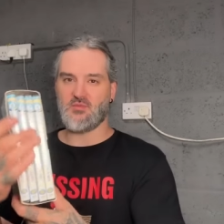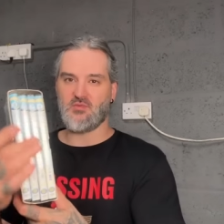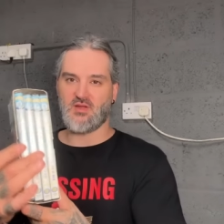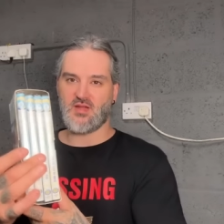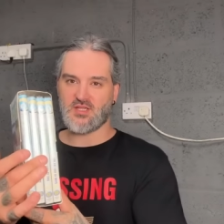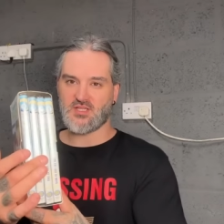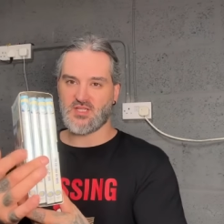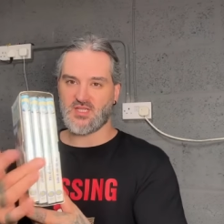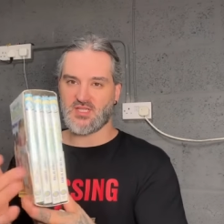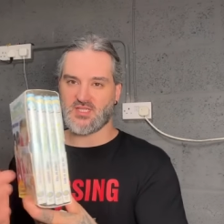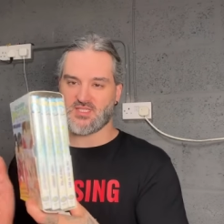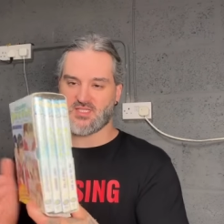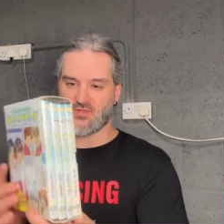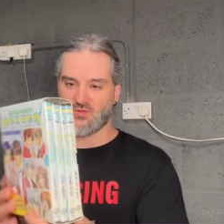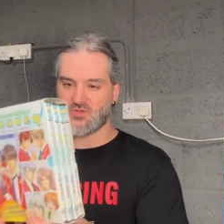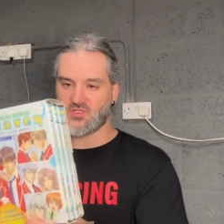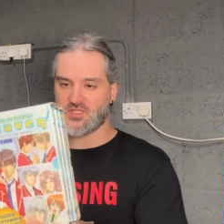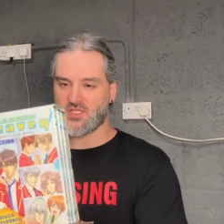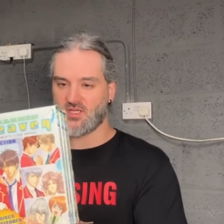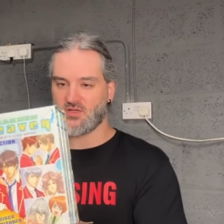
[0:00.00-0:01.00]
are actually
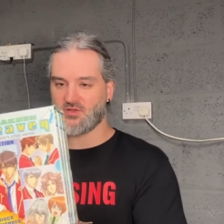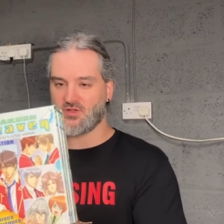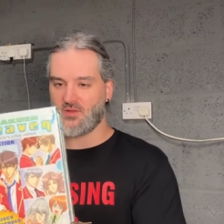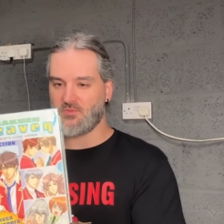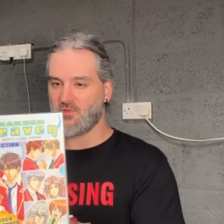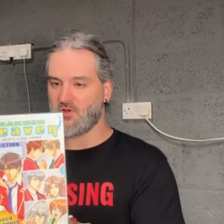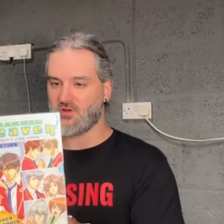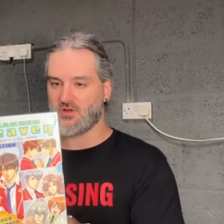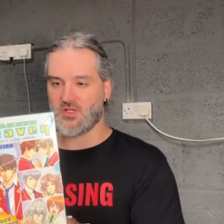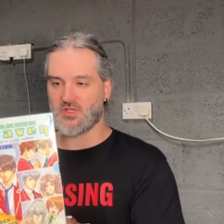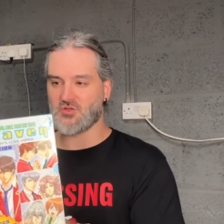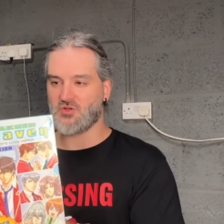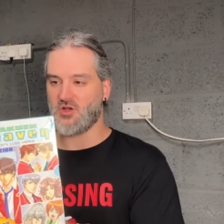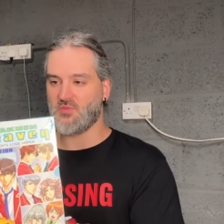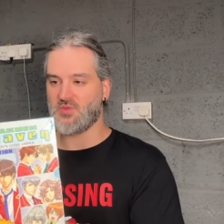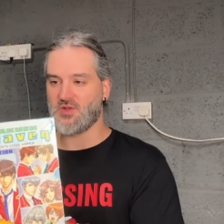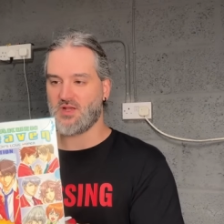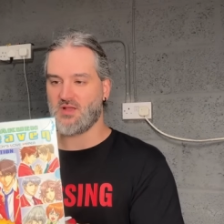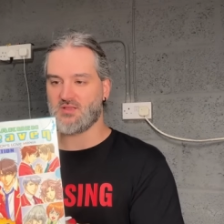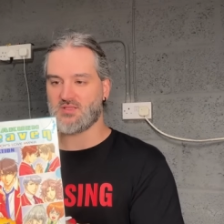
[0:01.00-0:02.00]
still sealed. I'm not going to try and
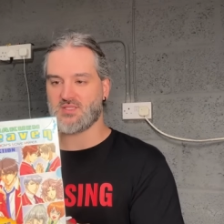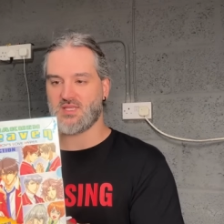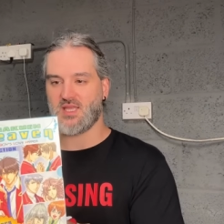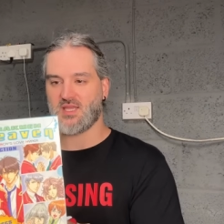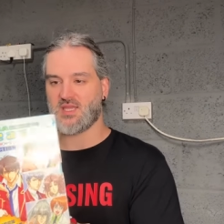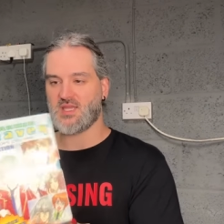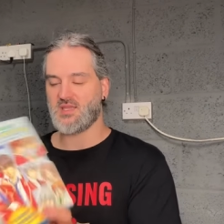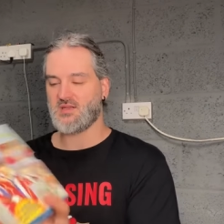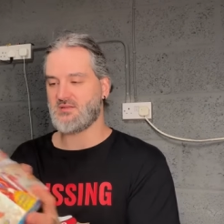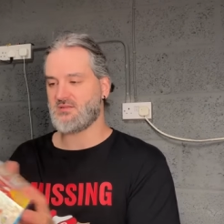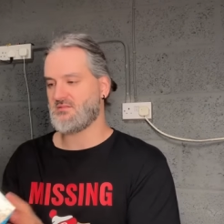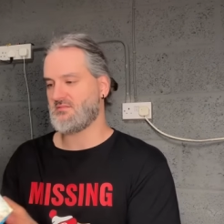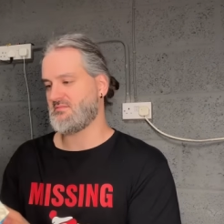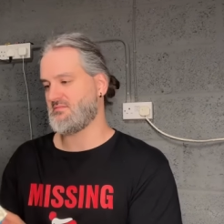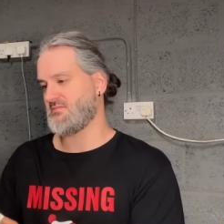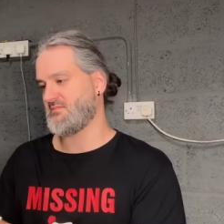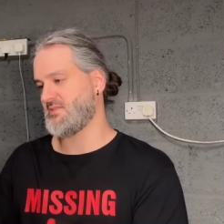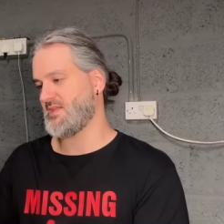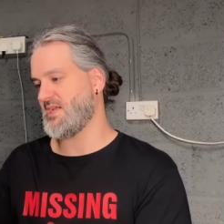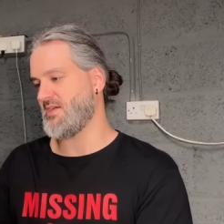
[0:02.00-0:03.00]
pronounce that again.
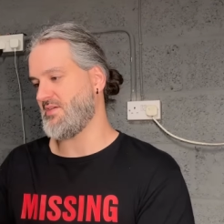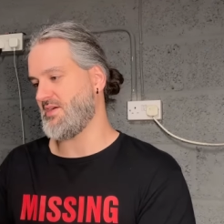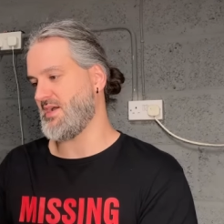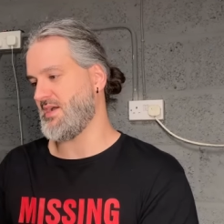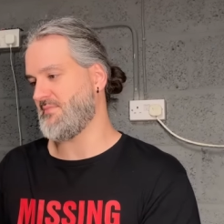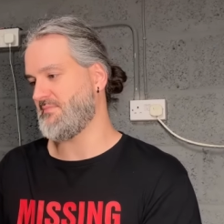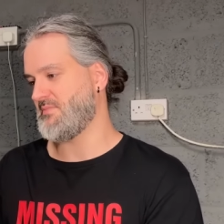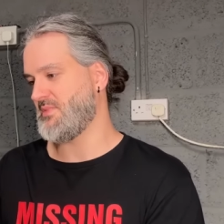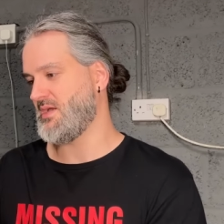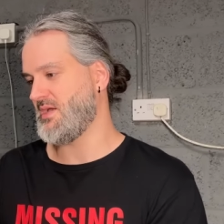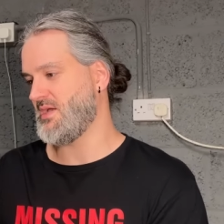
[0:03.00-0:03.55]
Here I am.